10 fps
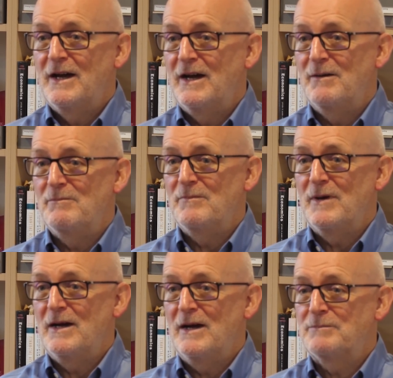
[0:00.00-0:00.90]

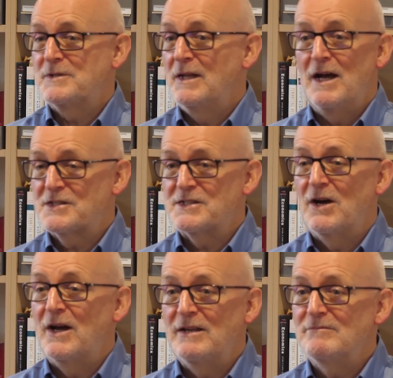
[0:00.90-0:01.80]
up to last
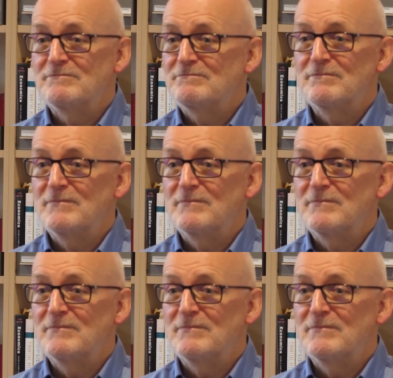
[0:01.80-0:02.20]
night,